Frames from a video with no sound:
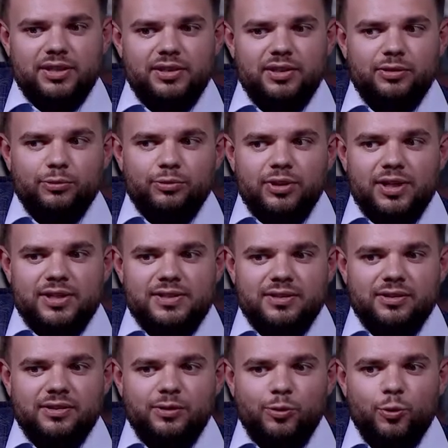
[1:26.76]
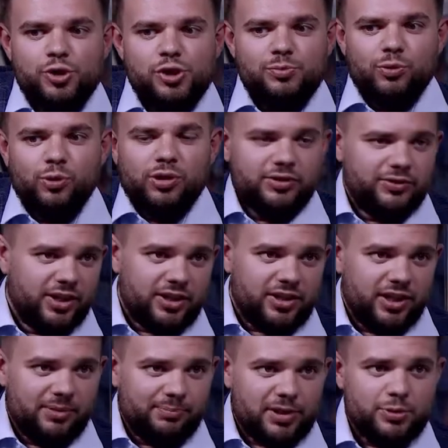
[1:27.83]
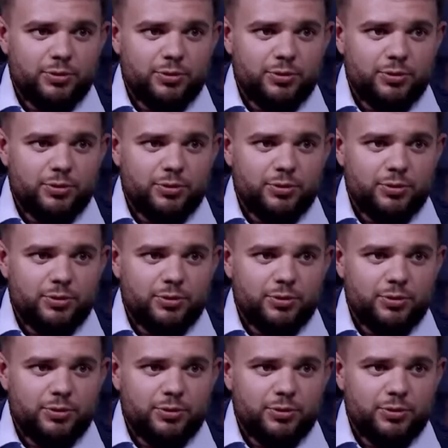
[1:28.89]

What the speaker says: motors at the second stand.